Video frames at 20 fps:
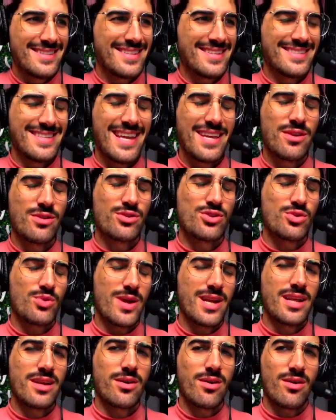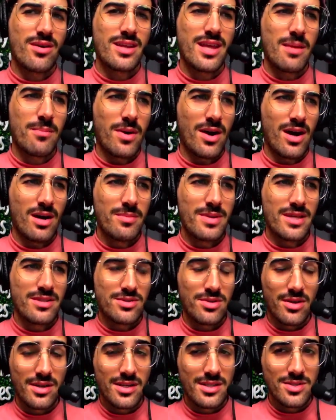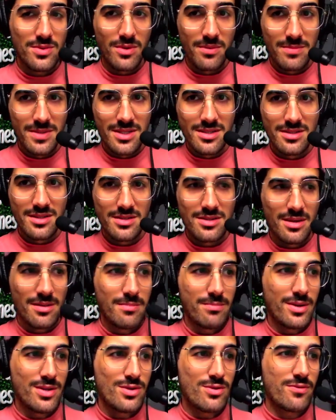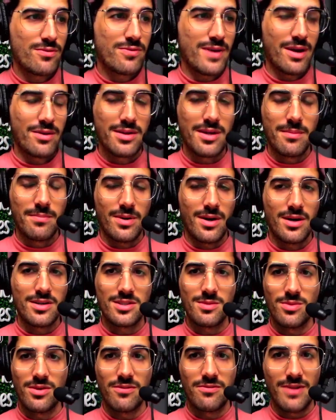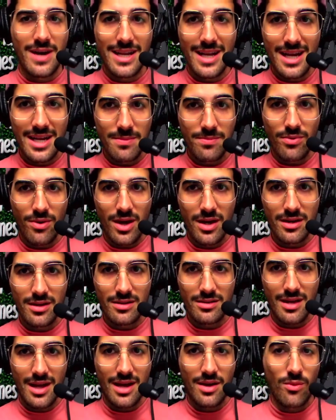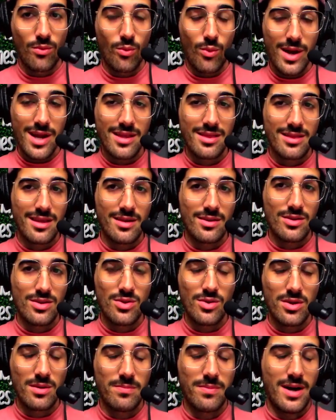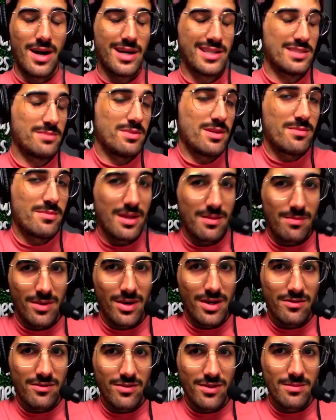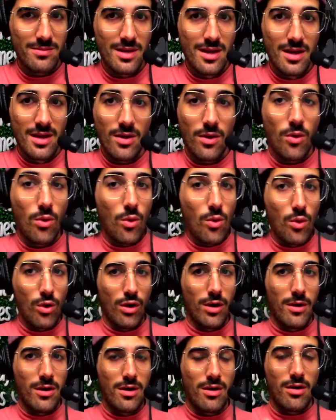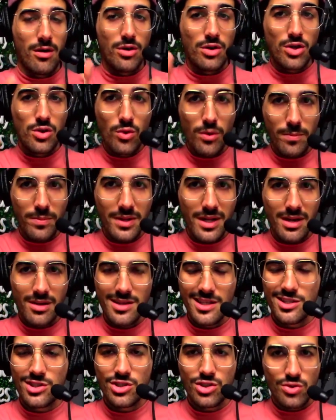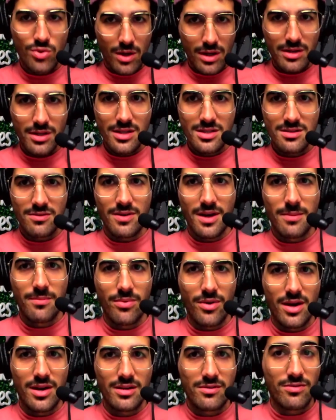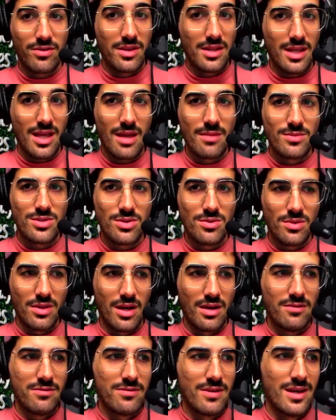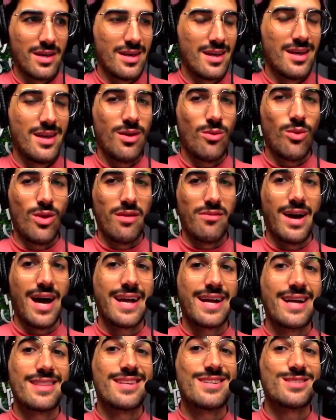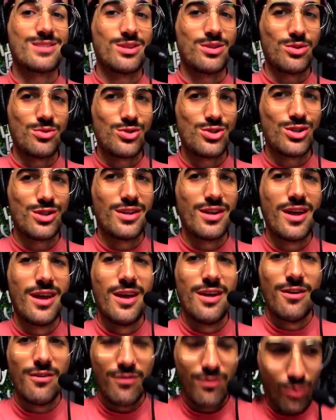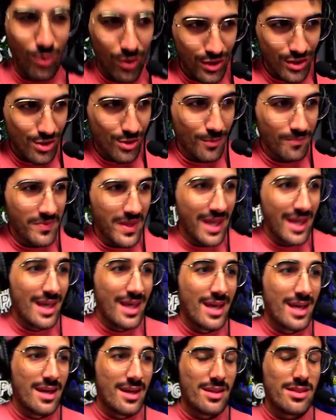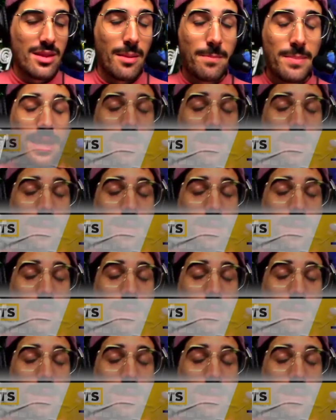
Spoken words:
to take your trading card game hobby and turn it into a business, but you found it impossible to find any product at a rate that you could possibly make money from? Or are you a player that's struggling to find product for the games you love? Well, have I got the solution for you. The